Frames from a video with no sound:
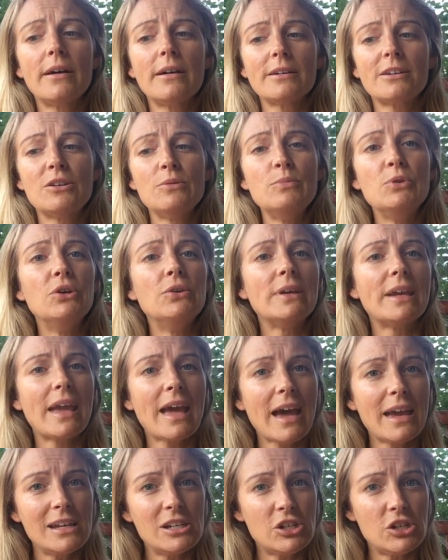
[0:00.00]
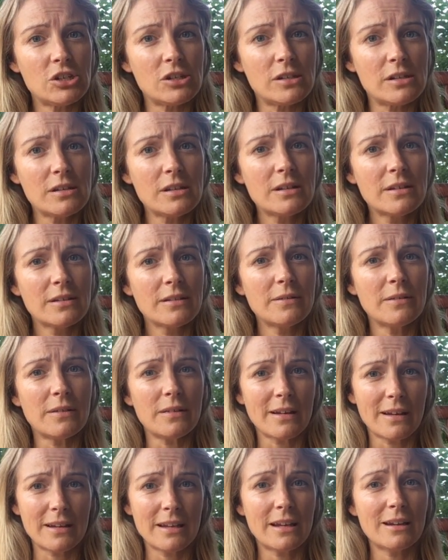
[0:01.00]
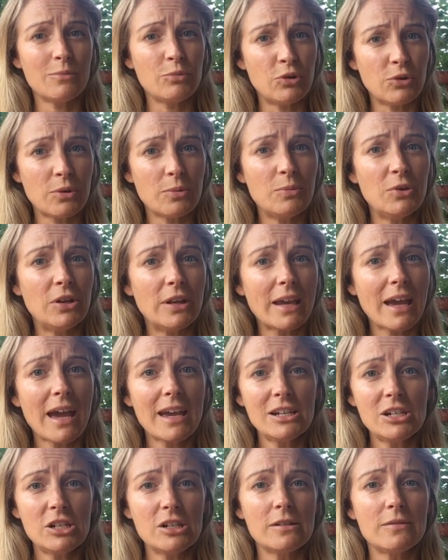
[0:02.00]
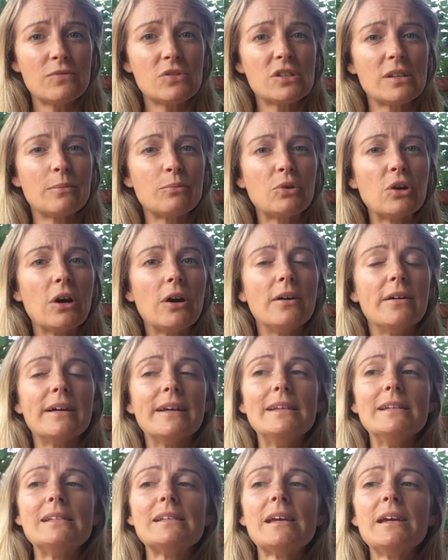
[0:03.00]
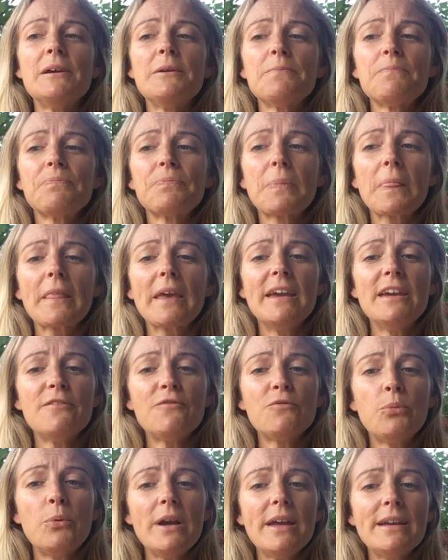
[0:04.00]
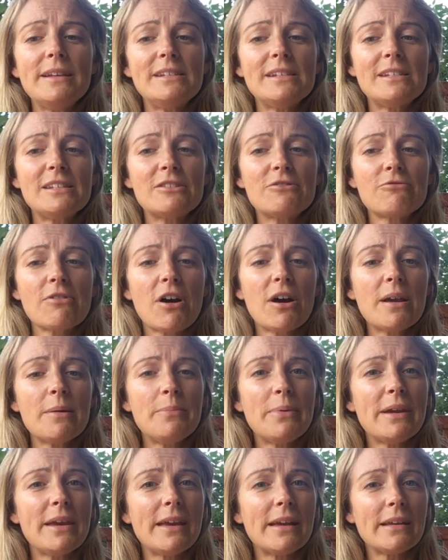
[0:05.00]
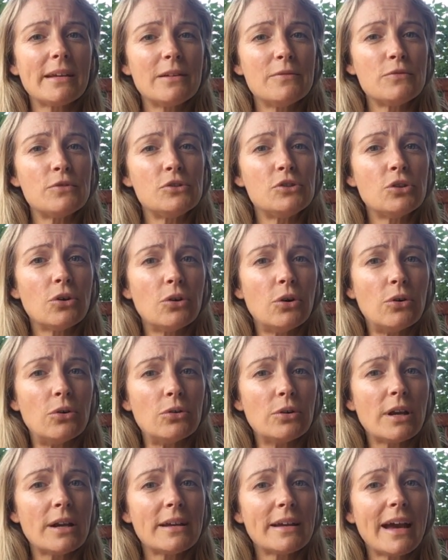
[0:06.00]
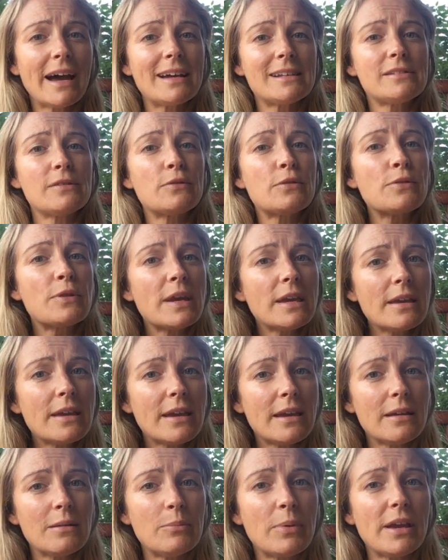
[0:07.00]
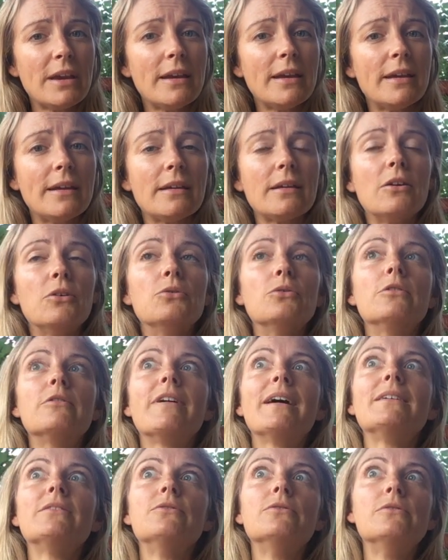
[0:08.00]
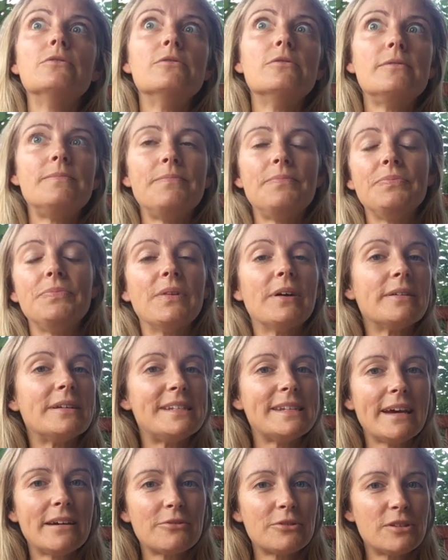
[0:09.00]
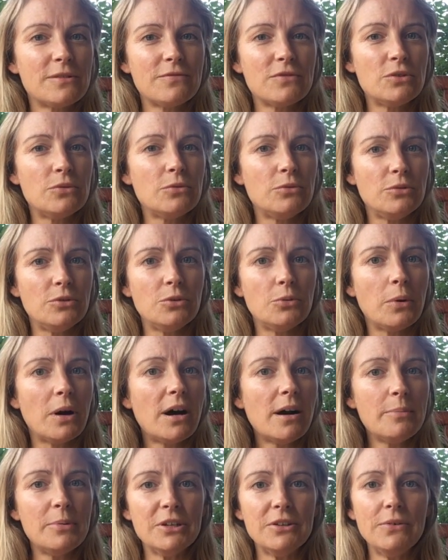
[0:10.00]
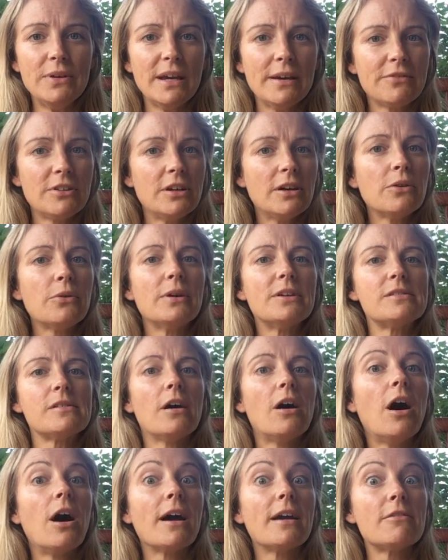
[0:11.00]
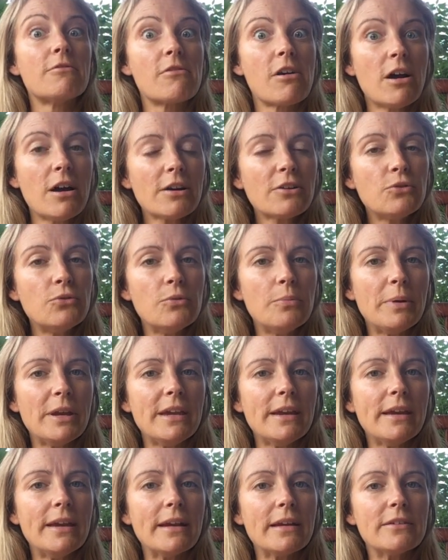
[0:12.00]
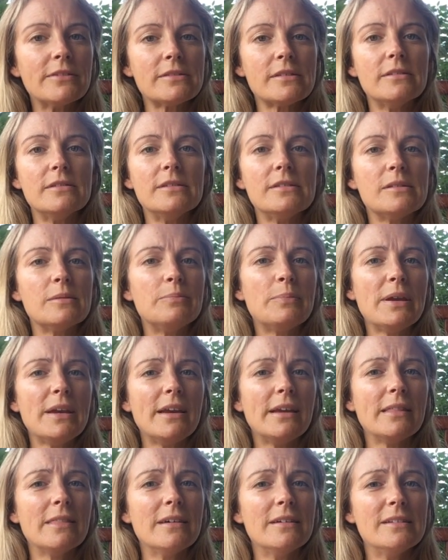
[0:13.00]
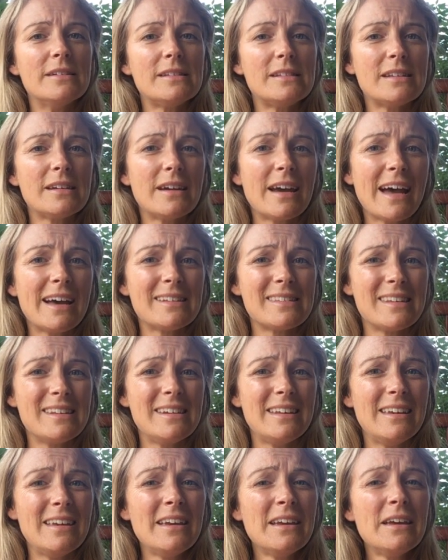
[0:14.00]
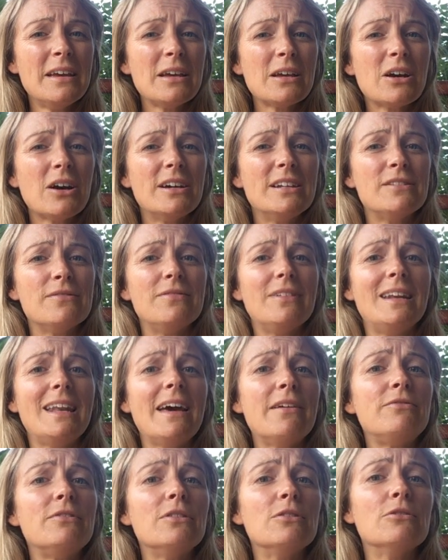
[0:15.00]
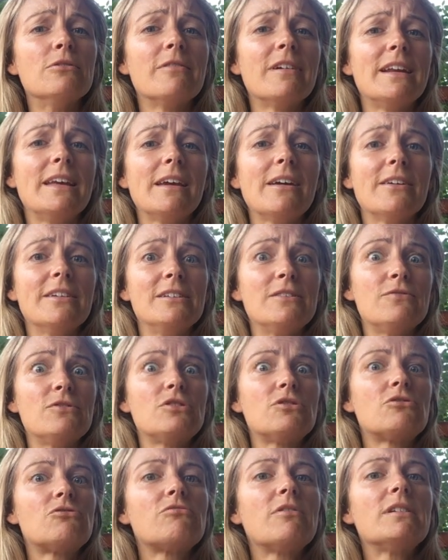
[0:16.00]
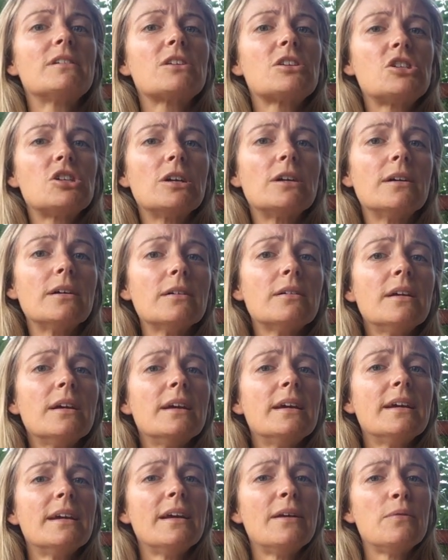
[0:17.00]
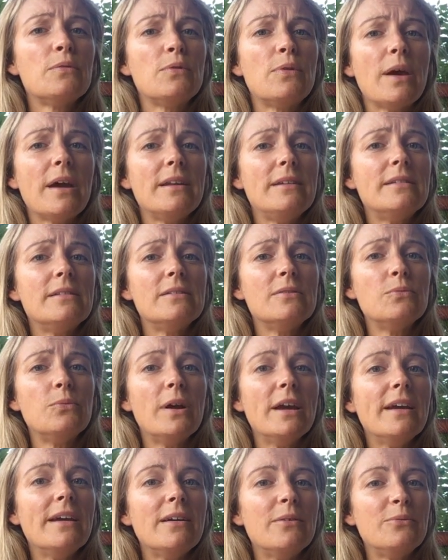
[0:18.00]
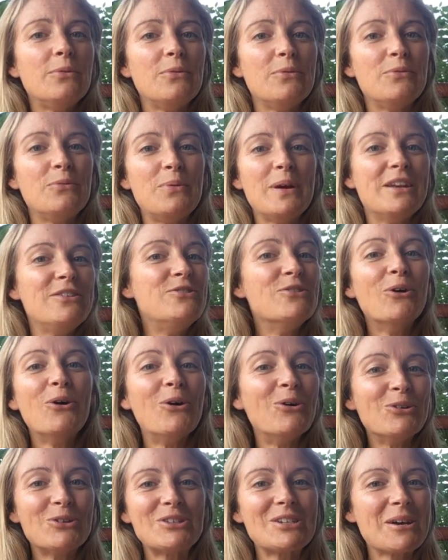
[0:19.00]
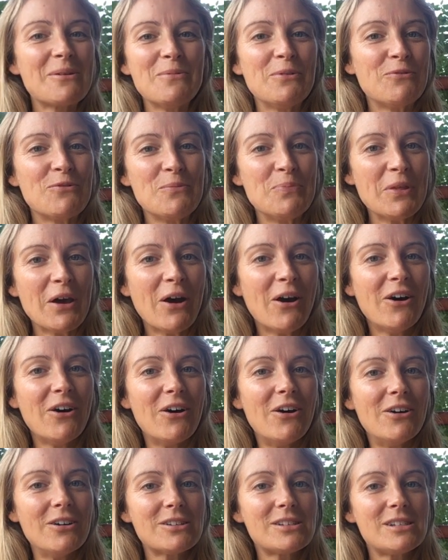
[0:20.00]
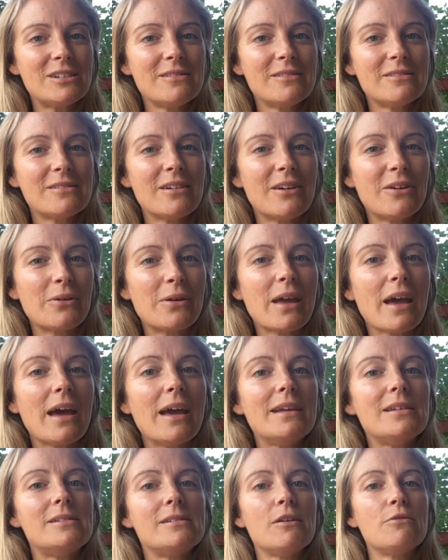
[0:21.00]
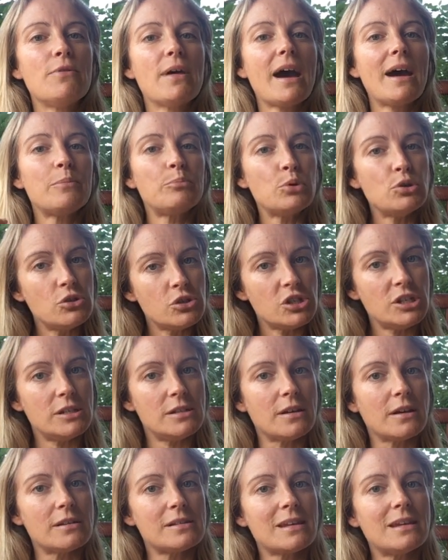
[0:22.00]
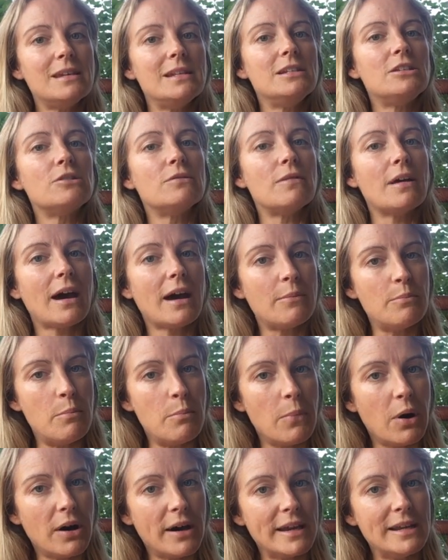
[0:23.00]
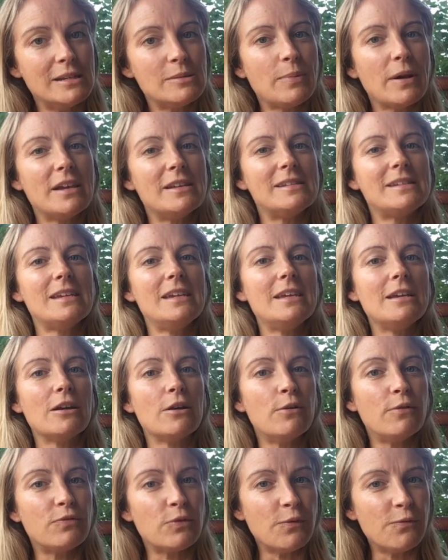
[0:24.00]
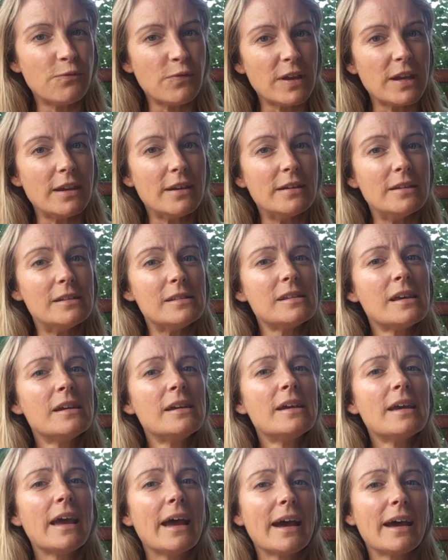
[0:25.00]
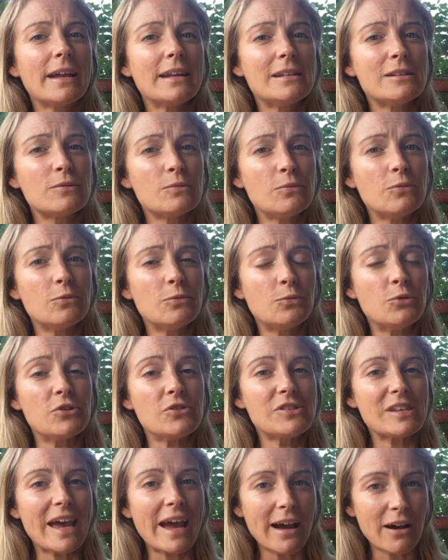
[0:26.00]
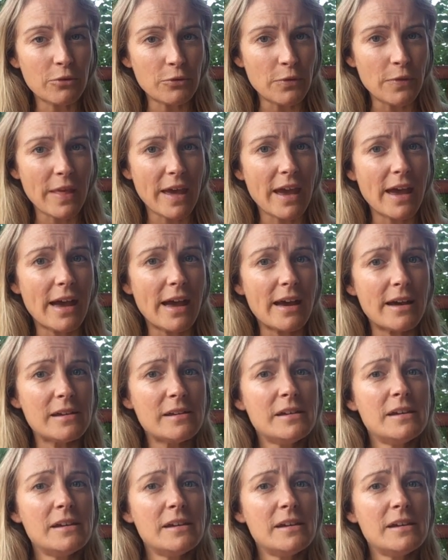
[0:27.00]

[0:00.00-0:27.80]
a communication, an animal communication of some kind, if we're describing the dog as a thinking being, or I doubt if you are, but you never know, as a hierarchical being, as a being that has any kind of level or any kind of structure, then we're not coming from the heart. Okay, so that pushes us into that mind-based ego of the fears and what's out there.